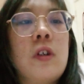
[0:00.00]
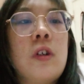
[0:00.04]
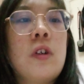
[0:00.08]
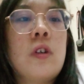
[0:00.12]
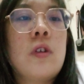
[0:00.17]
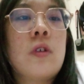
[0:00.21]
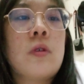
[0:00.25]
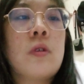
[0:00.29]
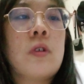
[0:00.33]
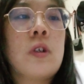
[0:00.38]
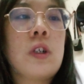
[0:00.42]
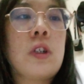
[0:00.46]
Oh
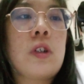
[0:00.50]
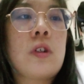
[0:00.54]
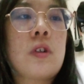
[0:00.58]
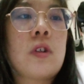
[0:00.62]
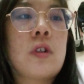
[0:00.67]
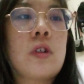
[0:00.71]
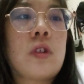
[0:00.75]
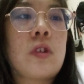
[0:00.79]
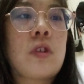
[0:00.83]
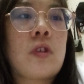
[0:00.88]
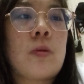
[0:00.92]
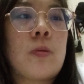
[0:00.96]
my
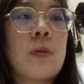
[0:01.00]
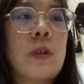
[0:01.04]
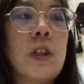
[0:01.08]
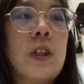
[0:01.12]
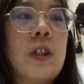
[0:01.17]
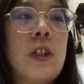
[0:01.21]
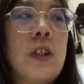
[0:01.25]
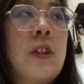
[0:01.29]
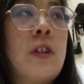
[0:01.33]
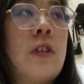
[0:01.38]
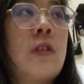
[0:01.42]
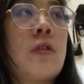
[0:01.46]
gosh, my
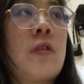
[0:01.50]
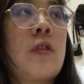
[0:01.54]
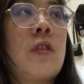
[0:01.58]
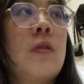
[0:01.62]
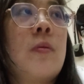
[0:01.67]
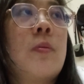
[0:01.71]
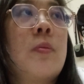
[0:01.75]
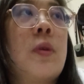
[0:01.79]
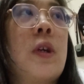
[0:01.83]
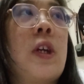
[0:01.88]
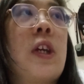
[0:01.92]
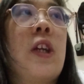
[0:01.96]
leg is
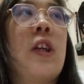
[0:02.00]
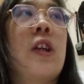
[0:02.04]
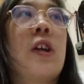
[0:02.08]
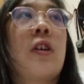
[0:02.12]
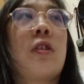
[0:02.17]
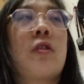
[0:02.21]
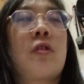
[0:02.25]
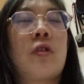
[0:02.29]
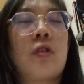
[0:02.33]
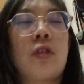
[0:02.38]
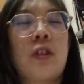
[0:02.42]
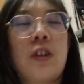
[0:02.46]
in pain
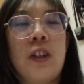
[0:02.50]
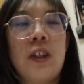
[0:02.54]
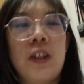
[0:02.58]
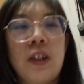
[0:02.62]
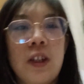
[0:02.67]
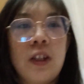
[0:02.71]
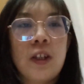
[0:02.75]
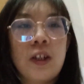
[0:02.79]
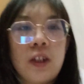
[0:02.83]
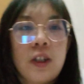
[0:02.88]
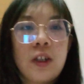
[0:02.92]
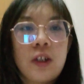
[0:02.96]
actually.
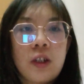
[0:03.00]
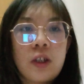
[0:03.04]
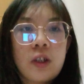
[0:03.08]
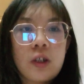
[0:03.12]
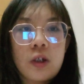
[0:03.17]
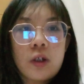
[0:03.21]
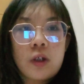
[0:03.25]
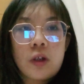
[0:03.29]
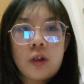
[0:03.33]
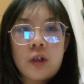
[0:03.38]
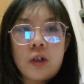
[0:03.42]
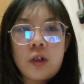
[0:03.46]

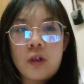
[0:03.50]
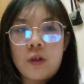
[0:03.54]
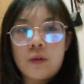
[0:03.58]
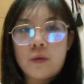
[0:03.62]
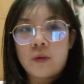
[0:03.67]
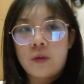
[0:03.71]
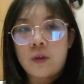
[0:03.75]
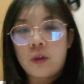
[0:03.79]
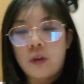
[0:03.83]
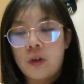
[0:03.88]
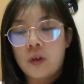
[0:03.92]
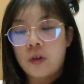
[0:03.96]
A lot
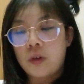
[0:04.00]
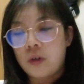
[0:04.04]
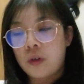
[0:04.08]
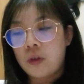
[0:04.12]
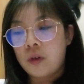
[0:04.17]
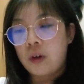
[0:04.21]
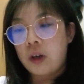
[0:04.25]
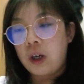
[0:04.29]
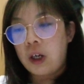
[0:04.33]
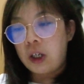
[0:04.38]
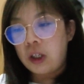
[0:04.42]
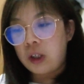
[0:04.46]
of
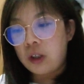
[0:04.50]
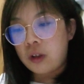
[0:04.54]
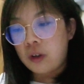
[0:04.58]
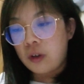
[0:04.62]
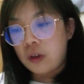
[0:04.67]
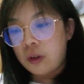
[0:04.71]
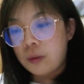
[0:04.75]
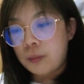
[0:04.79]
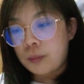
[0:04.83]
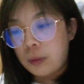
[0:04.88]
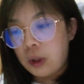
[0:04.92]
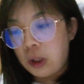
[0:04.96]
crack
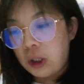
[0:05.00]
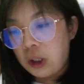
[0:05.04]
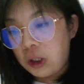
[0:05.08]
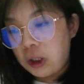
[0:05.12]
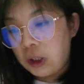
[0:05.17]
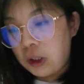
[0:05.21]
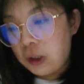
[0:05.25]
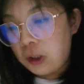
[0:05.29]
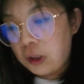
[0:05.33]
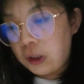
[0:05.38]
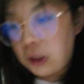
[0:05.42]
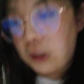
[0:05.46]
on
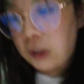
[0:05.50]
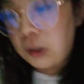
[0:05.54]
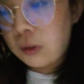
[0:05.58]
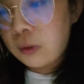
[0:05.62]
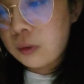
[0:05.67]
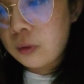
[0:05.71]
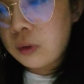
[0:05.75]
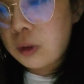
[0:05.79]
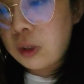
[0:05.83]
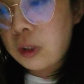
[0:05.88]
my heel.